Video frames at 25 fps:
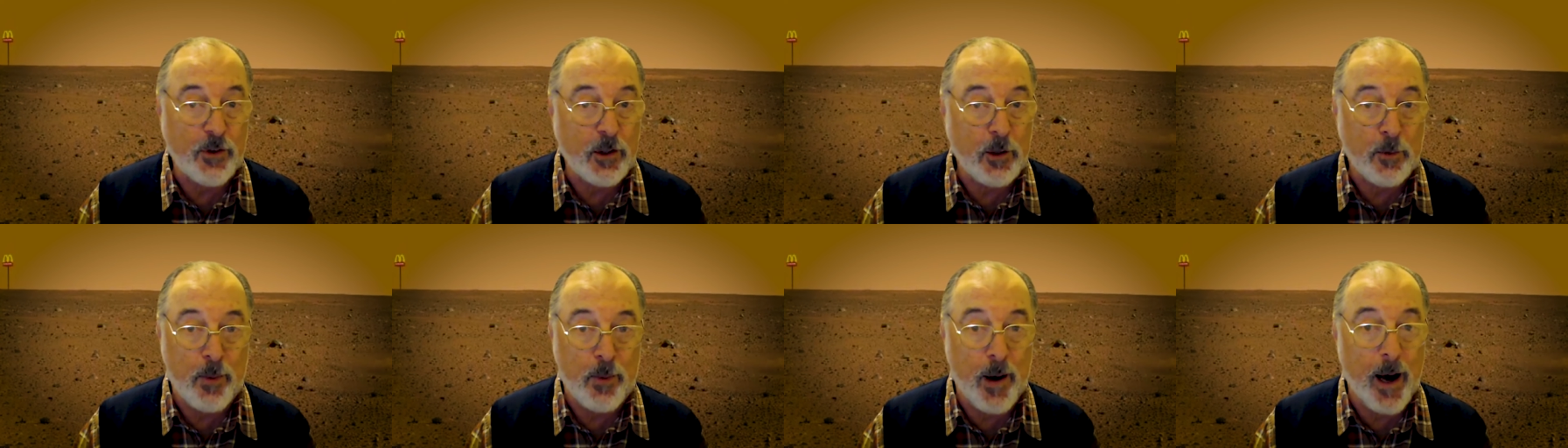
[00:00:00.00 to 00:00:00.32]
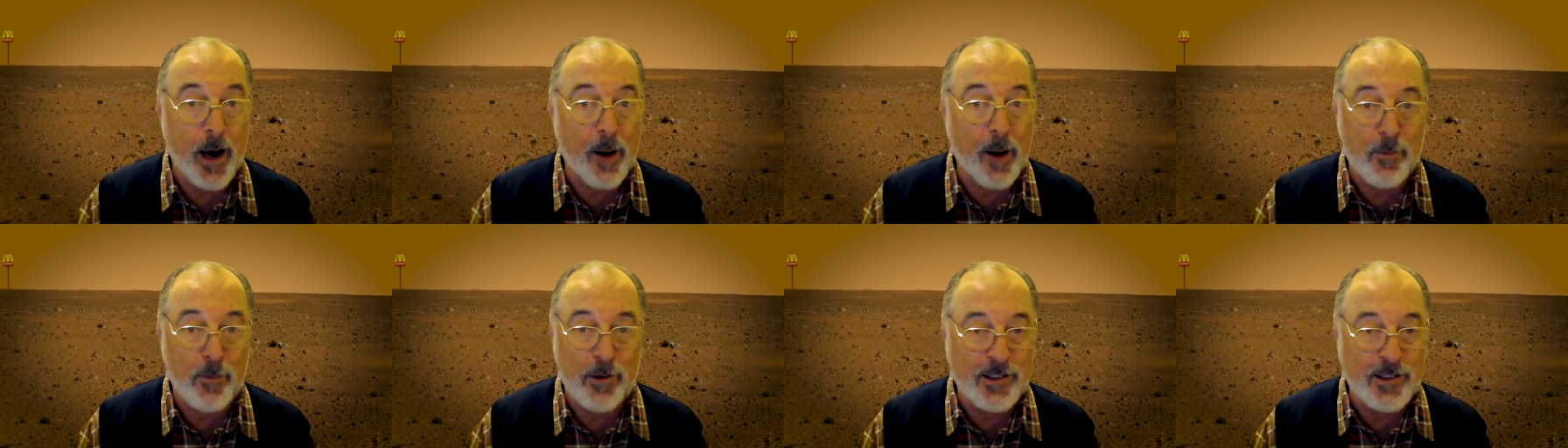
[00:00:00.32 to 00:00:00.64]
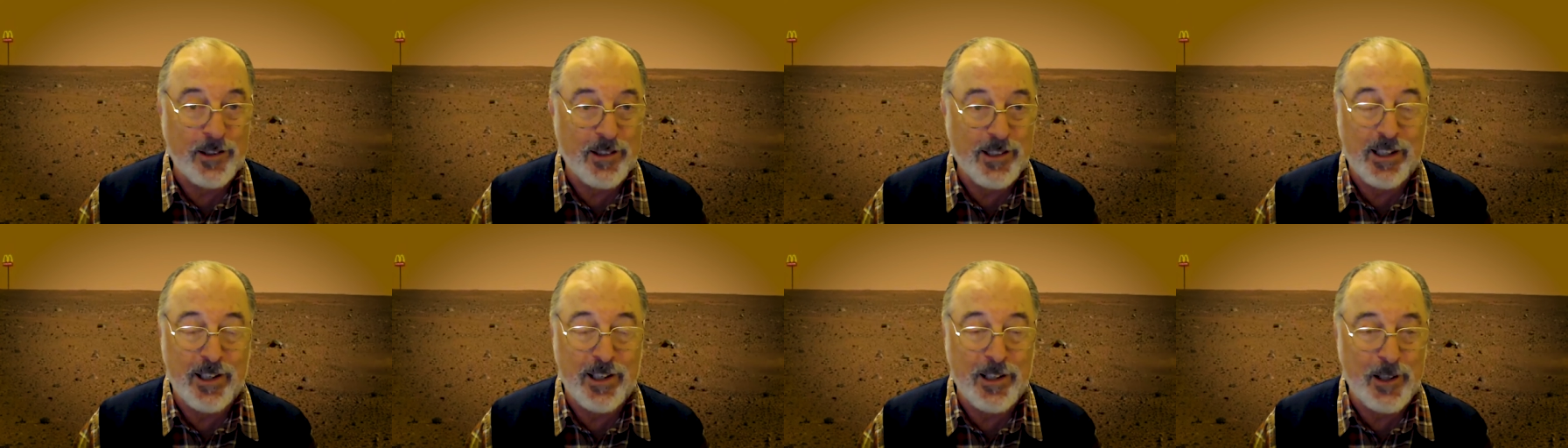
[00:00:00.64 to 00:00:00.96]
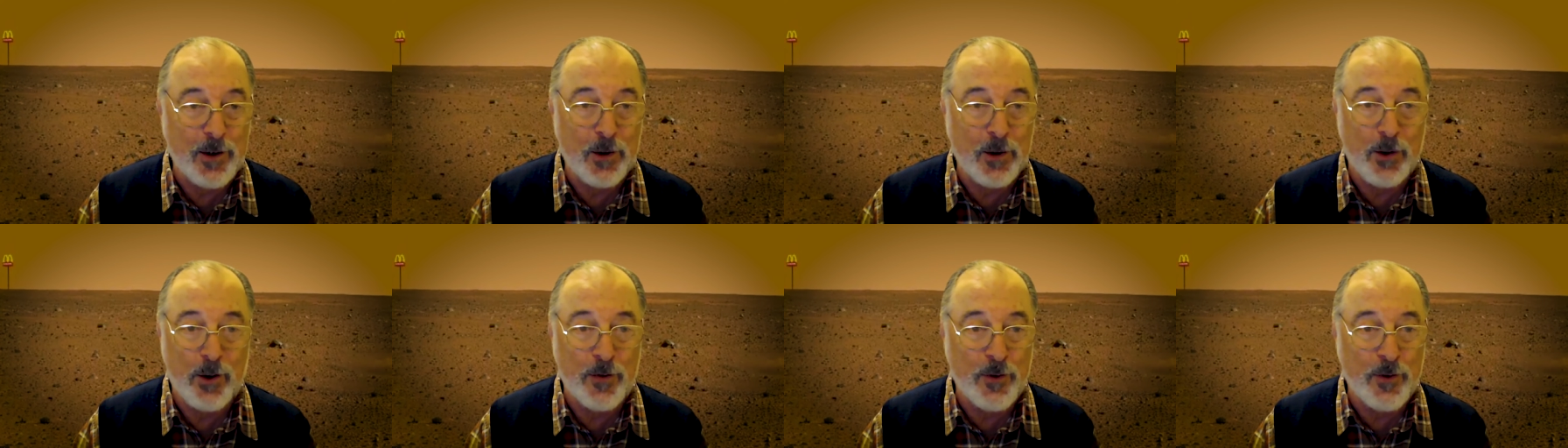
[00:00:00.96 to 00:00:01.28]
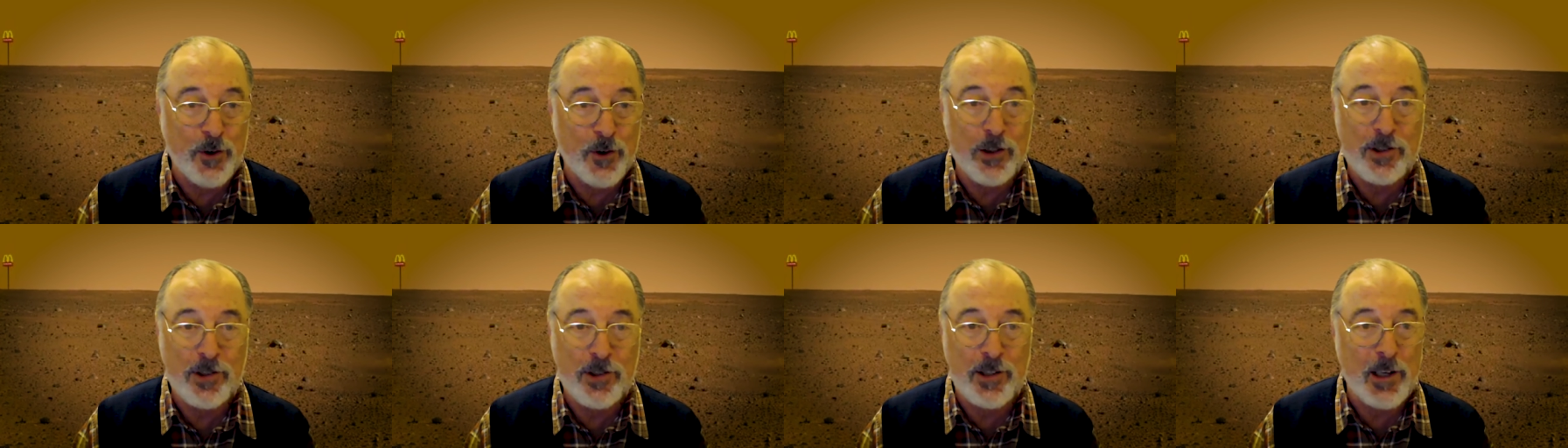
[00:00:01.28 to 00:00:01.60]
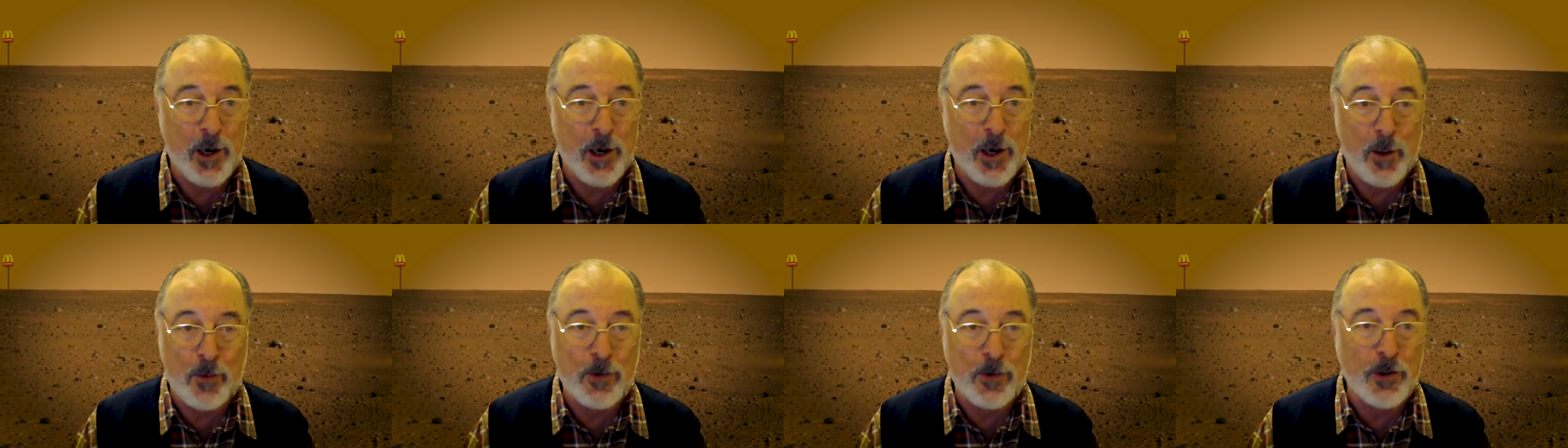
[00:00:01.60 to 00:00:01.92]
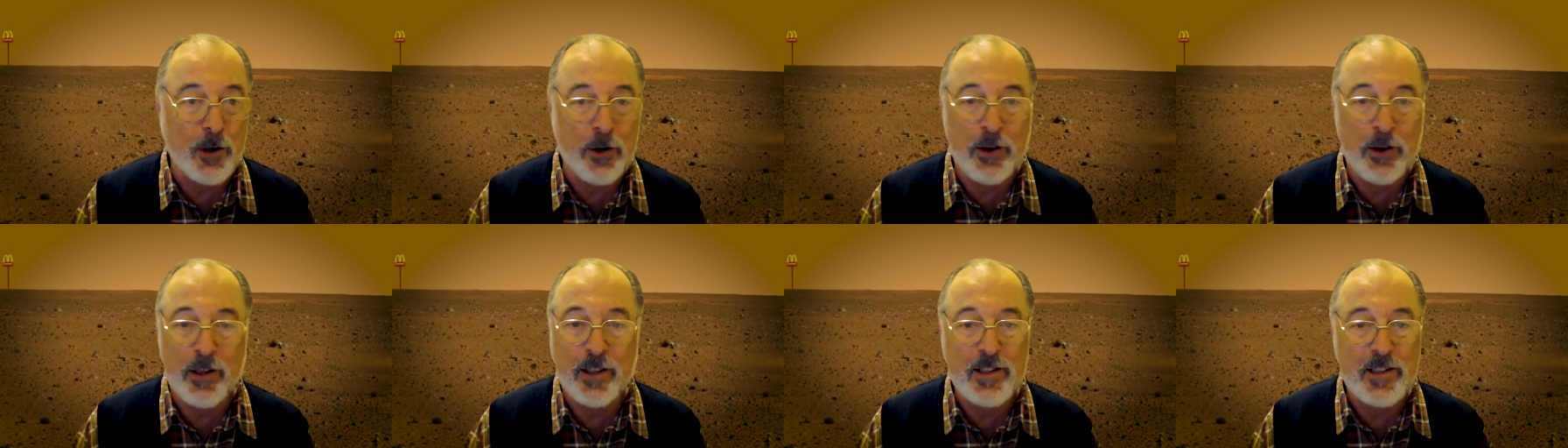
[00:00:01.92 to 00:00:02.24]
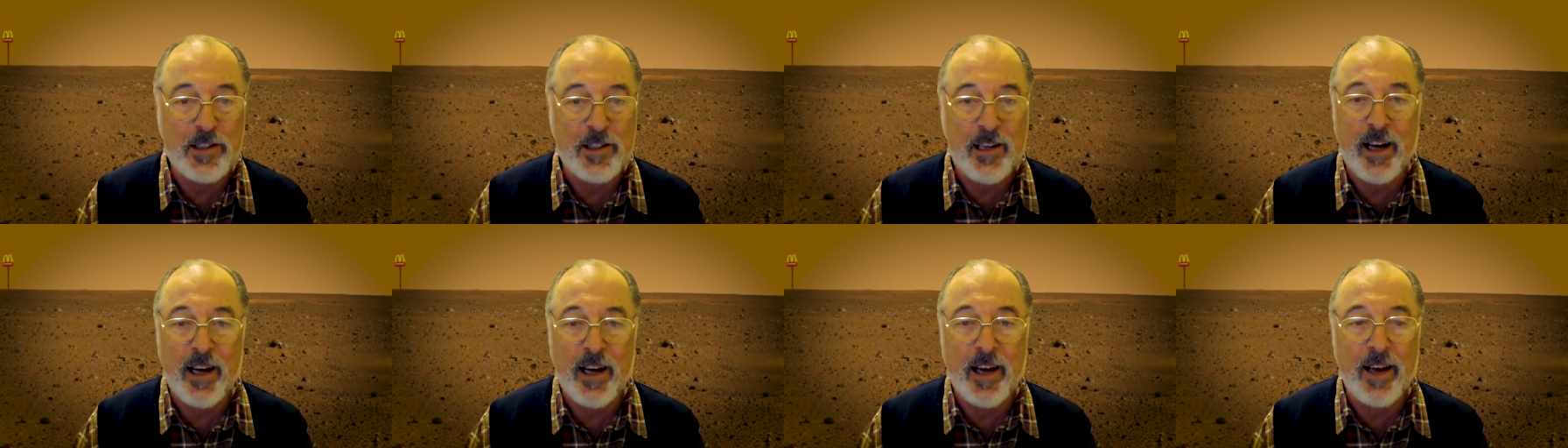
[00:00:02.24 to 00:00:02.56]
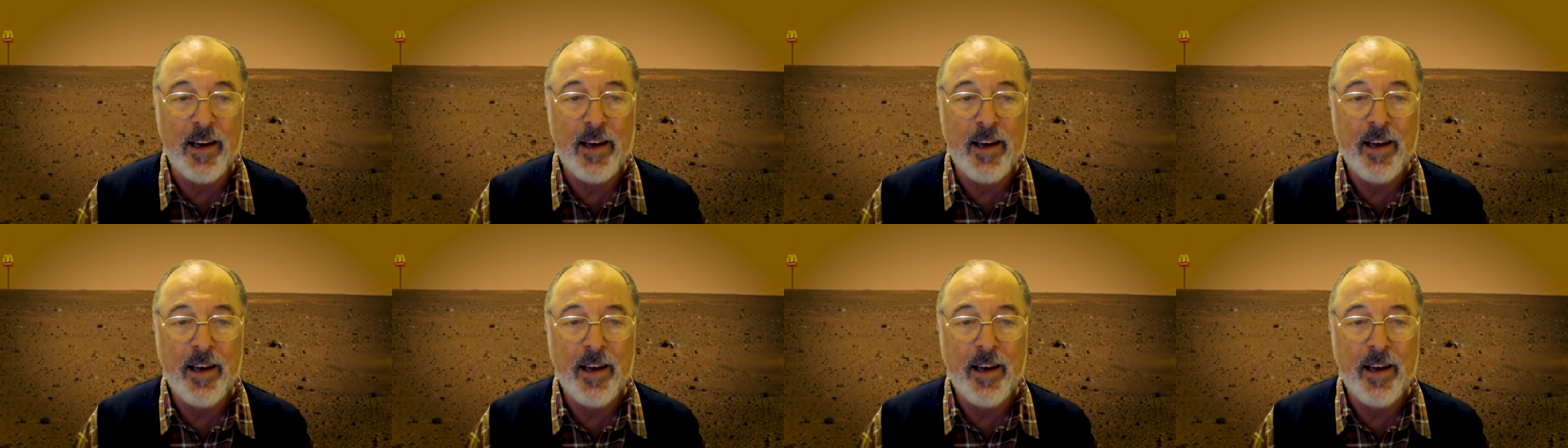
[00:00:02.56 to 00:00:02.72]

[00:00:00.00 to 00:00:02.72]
department at Sydney University, I'm sorry to say.